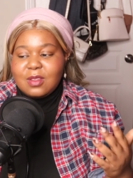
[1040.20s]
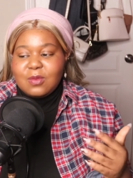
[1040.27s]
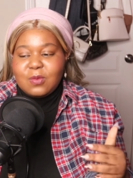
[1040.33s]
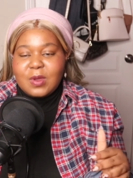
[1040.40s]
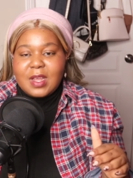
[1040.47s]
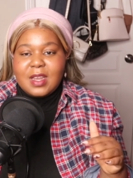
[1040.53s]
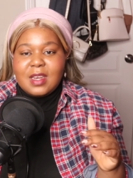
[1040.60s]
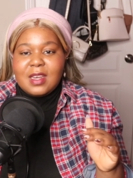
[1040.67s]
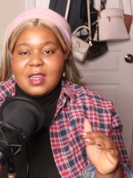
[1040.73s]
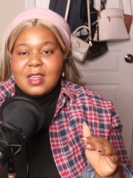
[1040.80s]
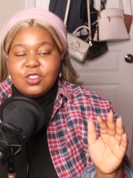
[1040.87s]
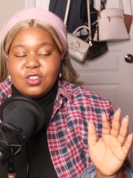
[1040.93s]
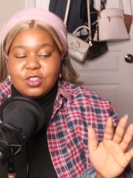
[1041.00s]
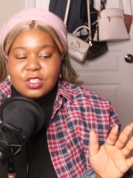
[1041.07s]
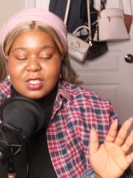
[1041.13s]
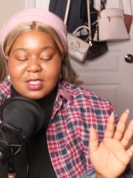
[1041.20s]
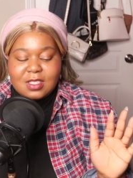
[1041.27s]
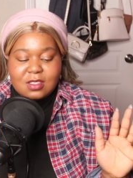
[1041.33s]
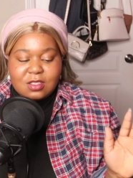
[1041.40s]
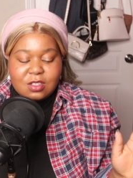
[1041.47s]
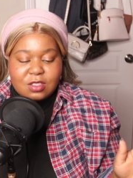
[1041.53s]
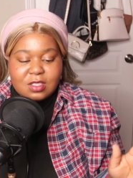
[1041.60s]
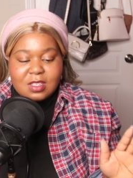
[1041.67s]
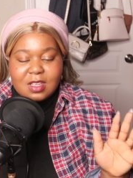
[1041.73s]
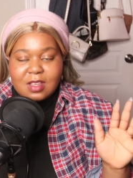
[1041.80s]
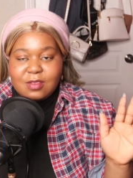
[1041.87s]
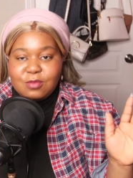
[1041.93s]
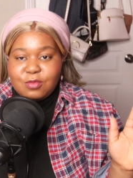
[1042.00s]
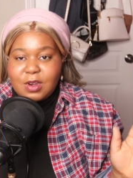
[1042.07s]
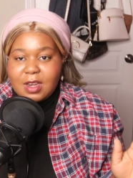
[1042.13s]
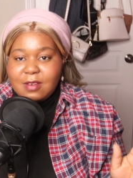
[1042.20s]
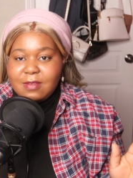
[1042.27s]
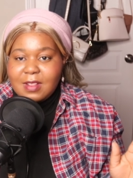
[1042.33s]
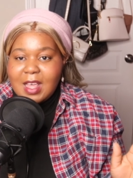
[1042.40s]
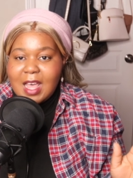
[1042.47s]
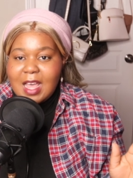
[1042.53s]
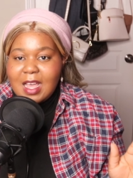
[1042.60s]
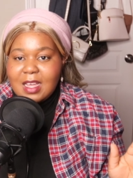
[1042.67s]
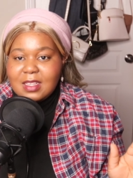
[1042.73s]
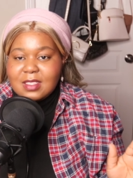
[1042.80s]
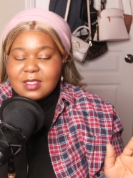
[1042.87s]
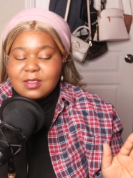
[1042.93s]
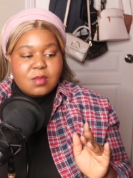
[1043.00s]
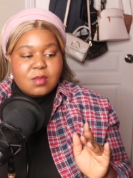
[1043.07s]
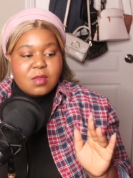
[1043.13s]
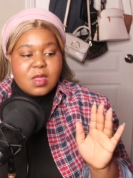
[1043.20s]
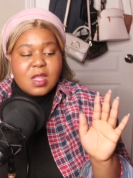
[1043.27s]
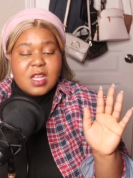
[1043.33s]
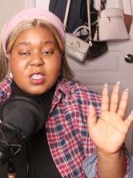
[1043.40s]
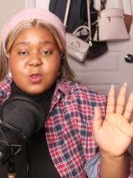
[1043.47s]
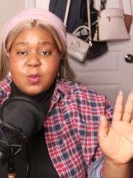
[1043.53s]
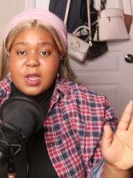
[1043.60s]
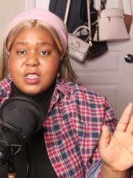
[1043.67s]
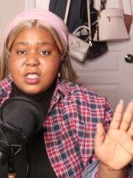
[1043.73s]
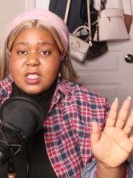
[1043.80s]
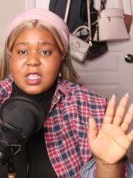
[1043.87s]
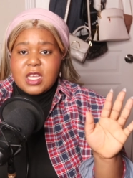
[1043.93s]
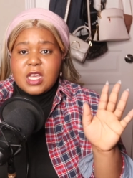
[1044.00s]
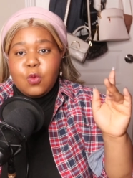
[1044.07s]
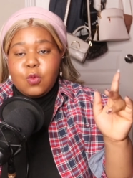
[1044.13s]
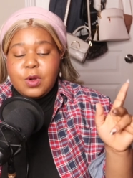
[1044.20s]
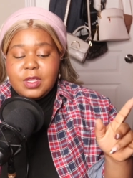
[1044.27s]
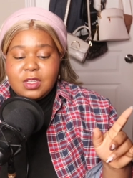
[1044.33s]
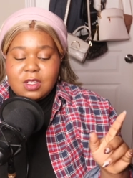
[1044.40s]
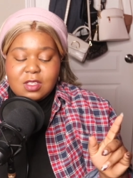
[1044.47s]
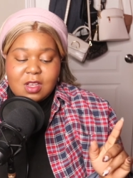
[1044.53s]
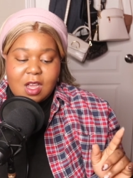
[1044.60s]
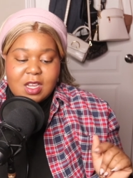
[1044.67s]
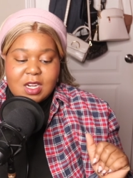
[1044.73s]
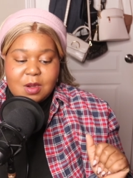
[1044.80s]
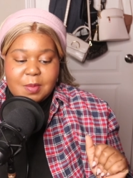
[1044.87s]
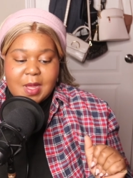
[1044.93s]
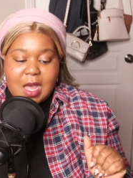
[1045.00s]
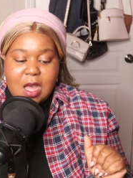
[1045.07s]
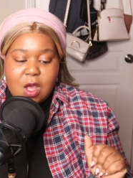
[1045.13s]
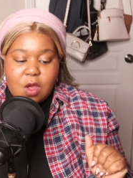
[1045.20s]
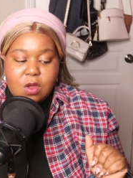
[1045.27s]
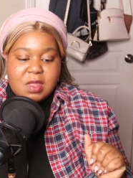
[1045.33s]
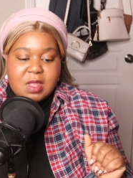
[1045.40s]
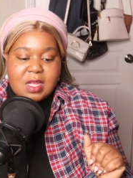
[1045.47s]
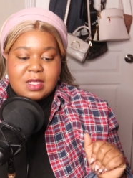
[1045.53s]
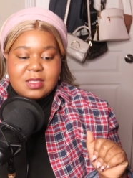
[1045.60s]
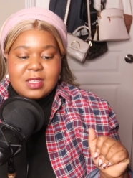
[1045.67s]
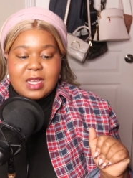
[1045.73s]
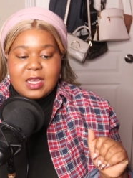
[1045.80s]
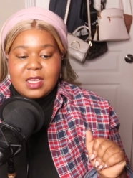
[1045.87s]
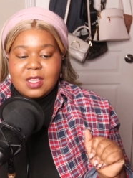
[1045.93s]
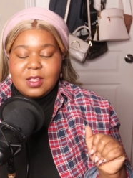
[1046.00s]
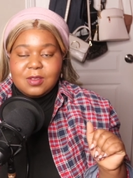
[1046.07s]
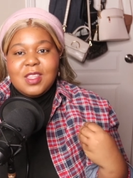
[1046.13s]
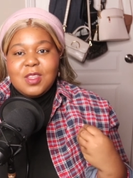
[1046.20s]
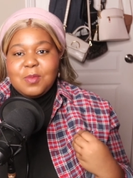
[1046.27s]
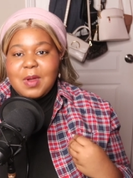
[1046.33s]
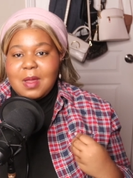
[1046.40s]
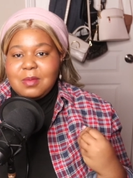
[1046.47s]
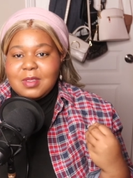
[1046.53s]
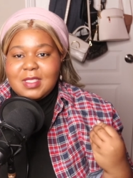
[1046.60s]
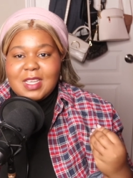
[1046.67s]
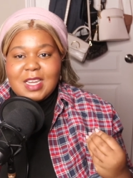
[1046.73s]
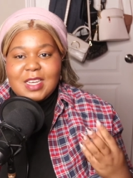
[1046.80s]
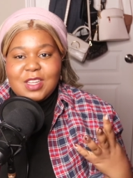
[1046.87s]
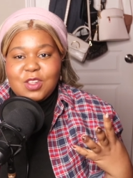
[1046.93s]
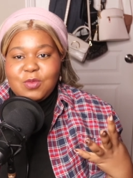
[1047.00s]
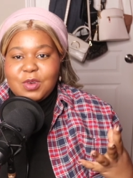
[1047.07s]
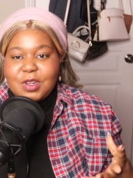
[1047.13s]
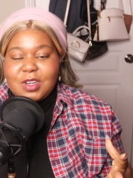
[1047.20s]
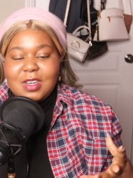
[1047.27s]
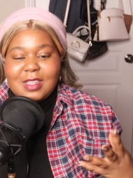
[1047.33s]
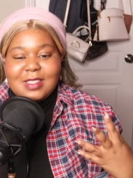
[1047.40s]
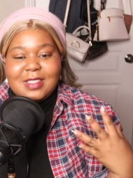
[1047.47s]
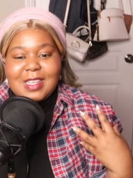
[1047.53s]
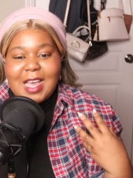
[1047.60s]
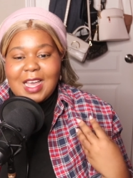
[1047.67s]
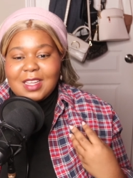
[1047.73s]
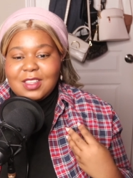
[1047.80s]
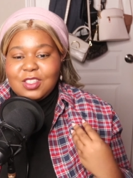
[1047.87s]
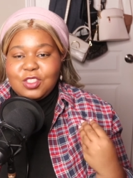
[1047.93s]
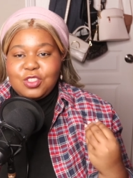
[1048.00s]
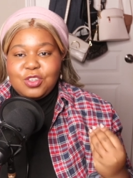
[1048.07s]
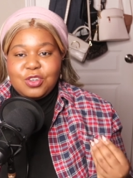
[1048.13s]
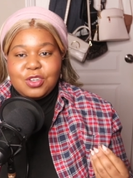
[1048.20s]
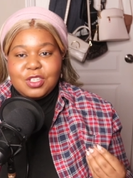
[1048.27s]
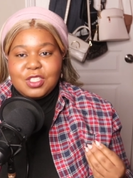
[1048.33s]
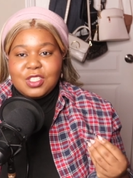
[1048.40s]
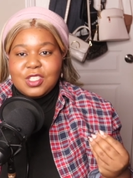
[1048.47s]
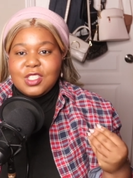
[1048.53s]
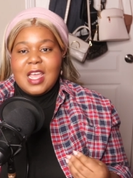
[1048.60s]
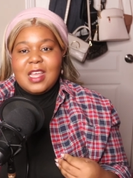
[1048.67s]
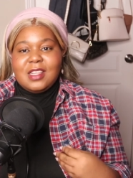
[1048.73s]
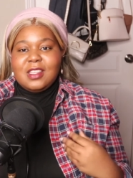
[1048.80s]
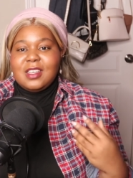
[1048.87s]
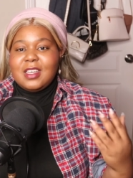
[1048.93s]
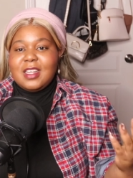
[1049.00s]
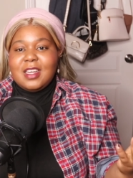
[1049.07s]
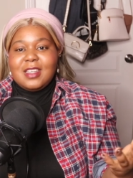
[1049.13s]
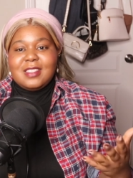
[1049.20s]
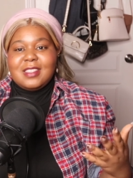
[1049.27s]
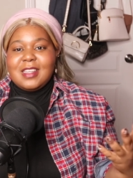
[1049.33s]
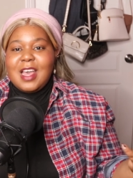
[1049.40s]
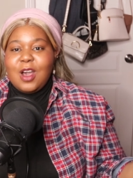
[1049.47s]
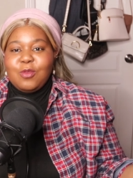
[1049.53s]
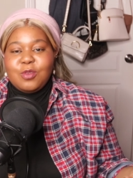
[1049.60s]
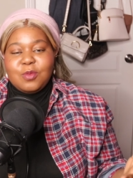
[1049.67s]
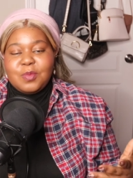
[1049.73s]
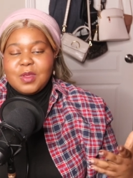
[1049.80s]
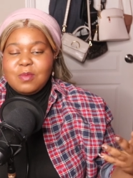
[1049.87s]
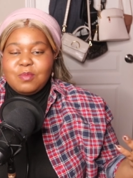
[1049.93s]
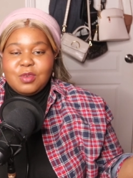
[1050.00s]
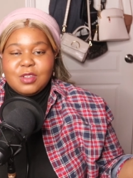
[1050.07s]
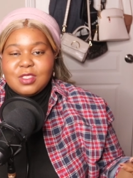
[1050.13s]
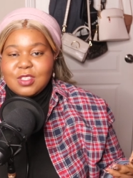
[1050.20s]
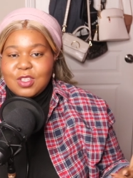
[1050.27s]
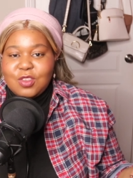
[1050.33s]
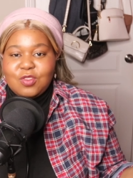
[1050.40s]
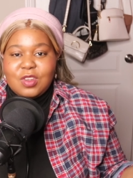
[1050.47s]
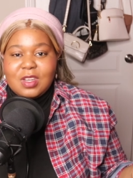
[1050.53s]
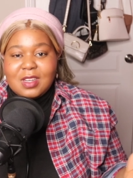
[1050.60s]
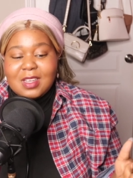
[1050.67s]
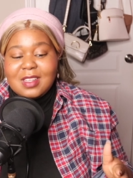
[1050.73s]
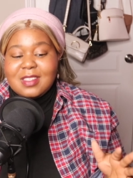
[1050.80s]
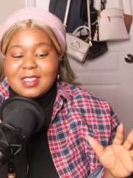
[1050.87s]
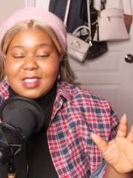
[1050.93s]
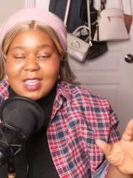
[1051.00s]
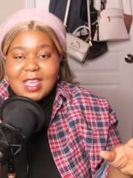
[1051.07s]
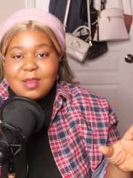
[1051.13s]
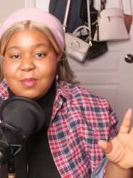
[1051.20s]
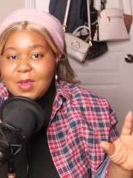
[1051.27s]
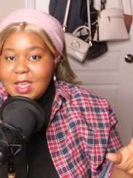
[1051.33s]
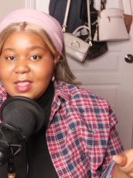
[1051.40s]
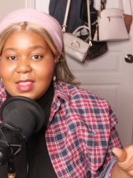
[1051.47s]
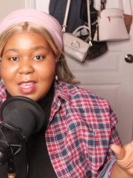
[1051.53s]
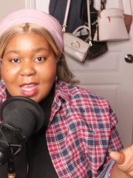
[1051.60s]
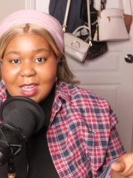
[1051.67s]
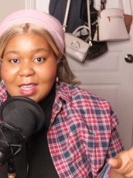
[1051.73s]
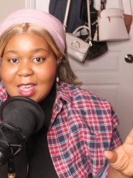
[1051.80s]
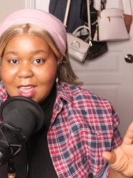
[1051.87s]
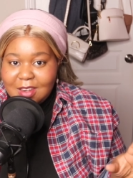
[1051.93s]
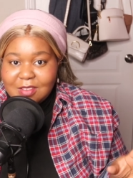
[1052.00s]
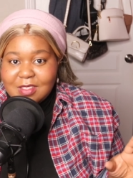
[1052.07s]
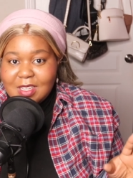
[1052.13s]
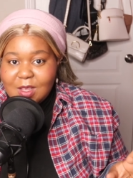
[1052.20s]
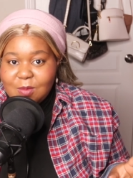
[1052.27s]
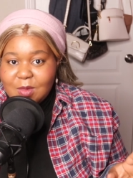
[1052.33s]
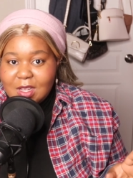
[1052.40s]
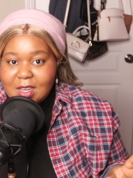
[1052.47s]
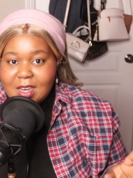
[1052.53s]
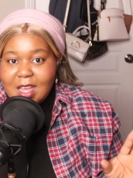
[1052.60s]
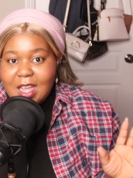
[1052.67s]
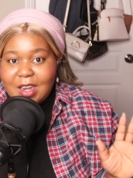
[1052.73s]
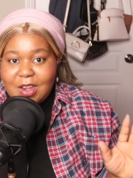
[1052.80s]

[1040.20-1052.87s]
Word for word: when churches start to give red flags, especially when they're talking about things like the Bible said you were going to attack the church and look at us now, we're being persecuted because they made that kind of statement. I